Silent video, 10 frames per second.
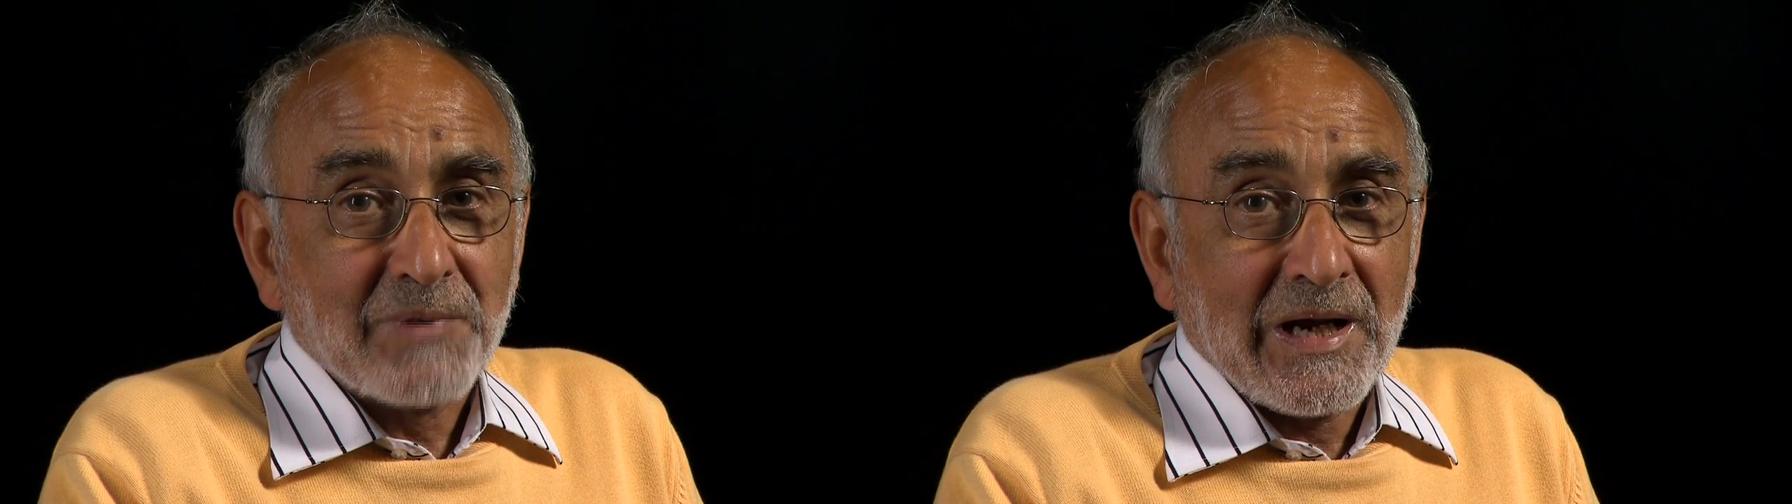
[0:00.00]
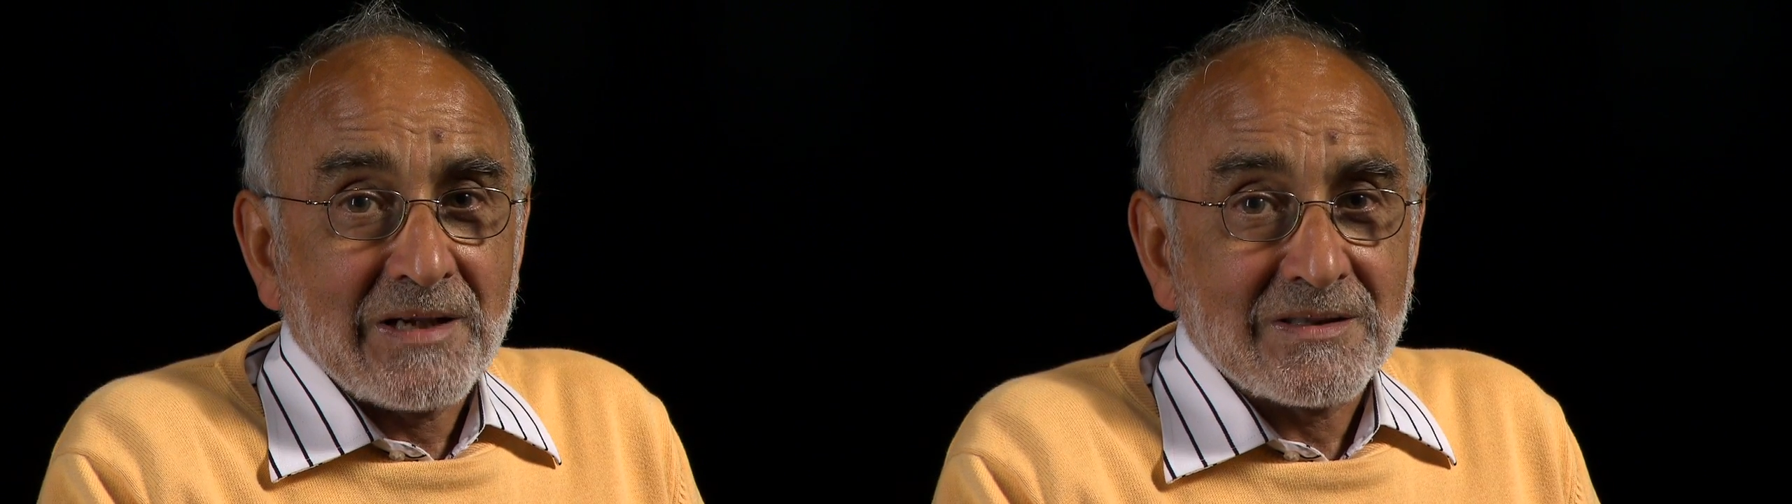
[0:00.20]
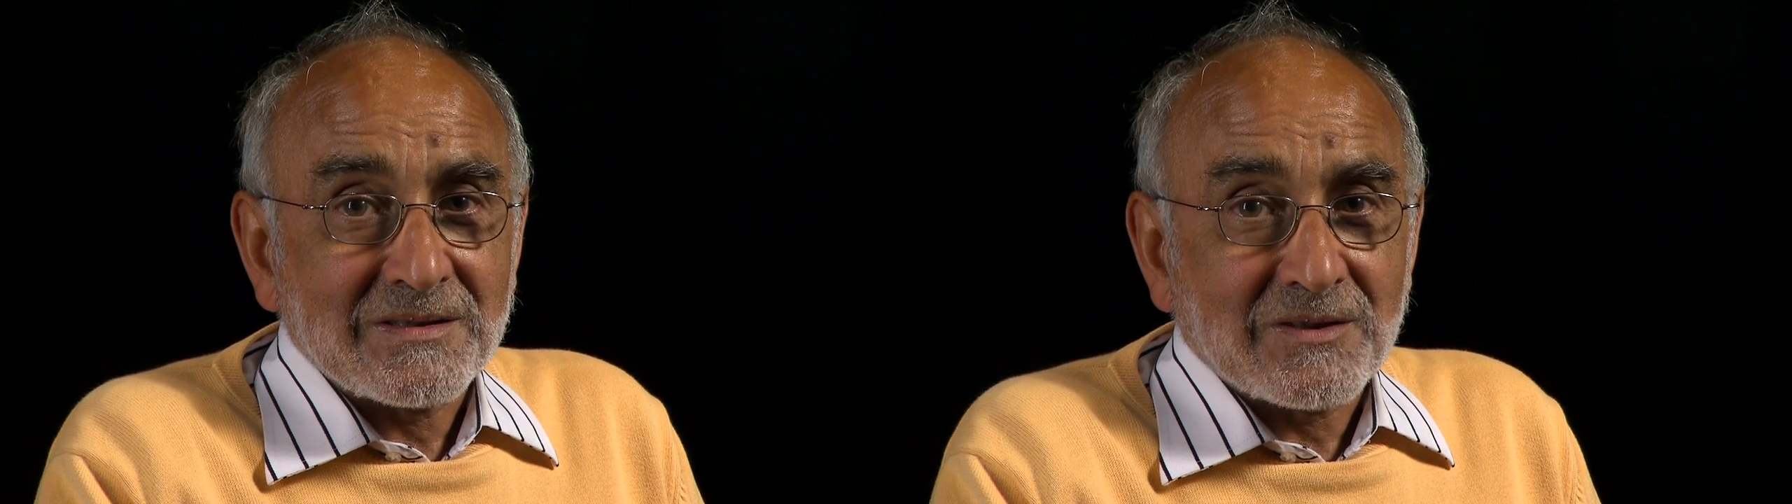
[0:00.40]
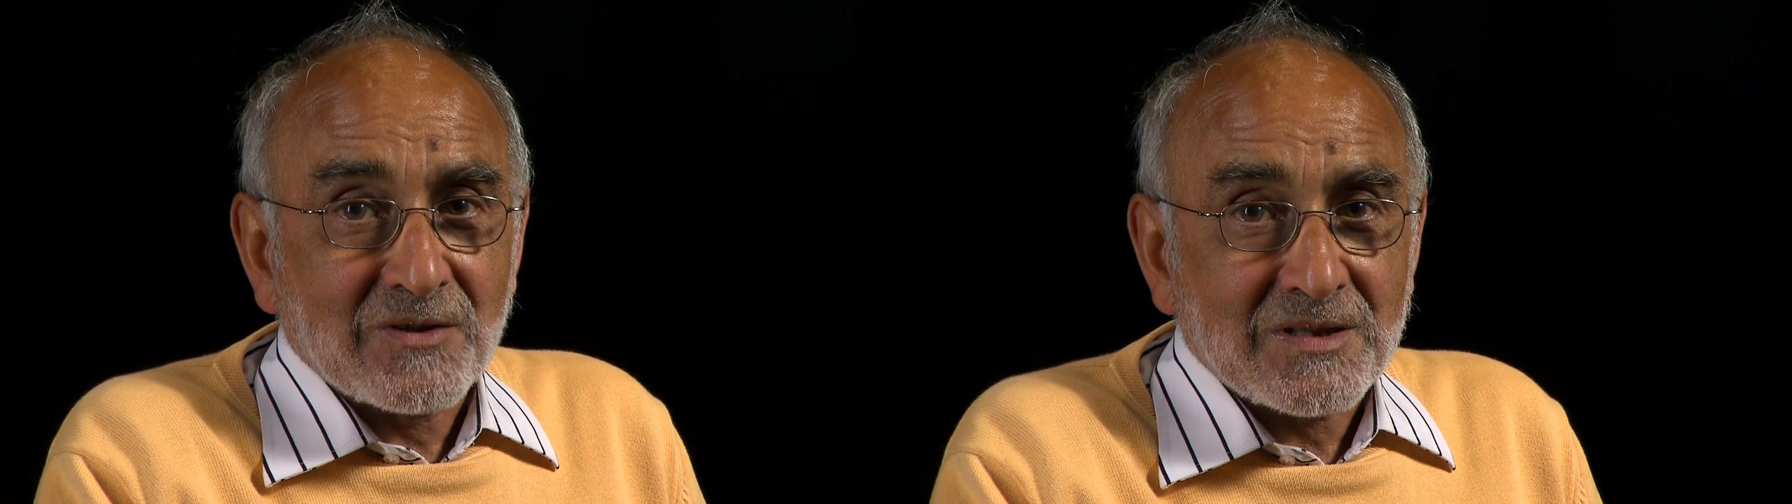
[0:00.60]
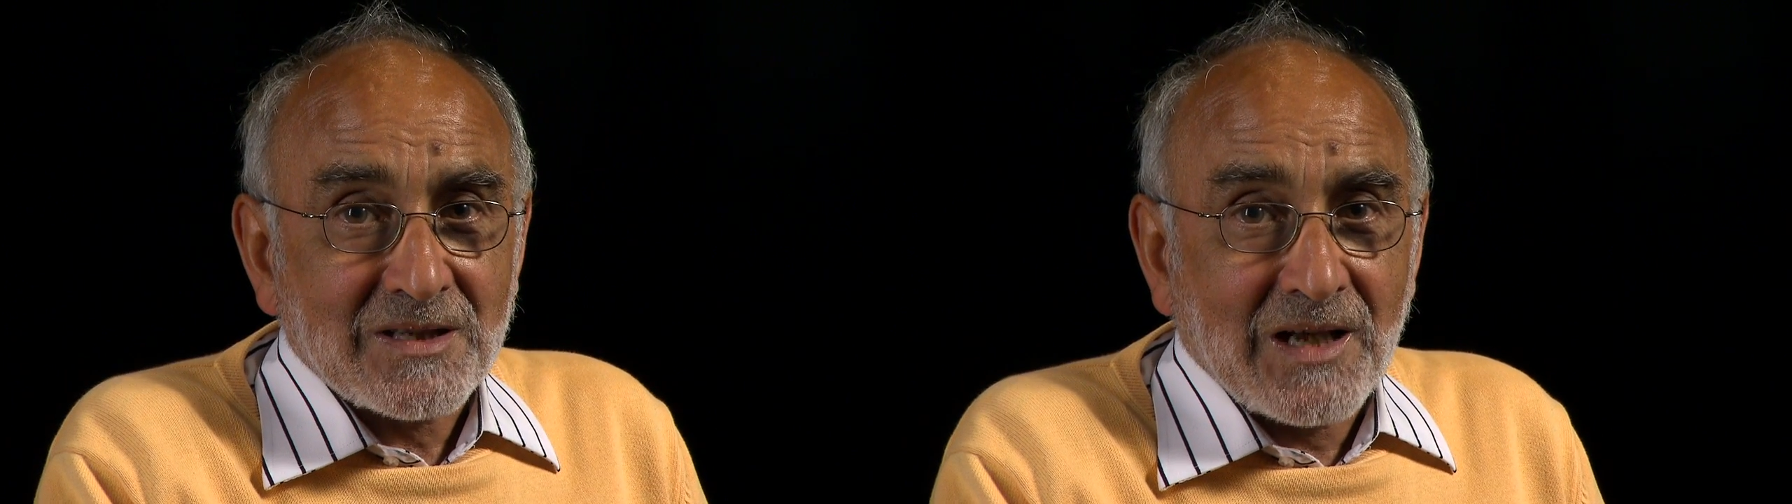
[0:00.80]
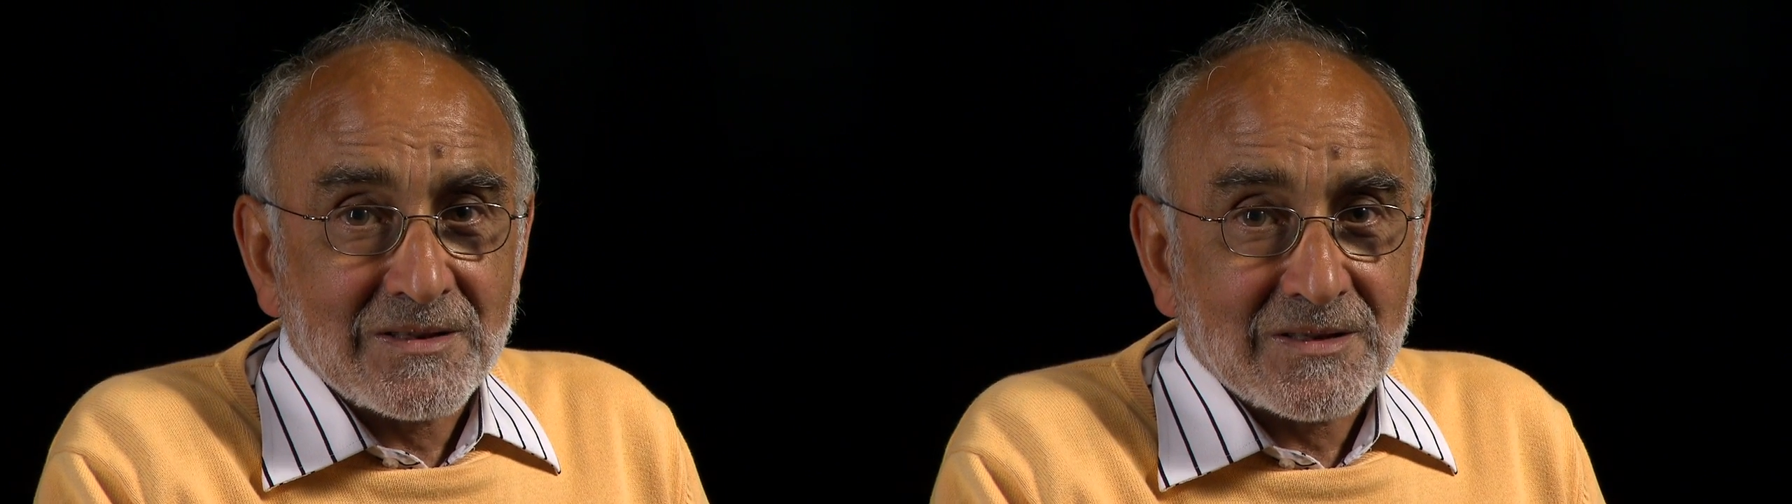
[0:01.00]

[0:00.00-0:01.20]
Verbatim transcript: based crystalline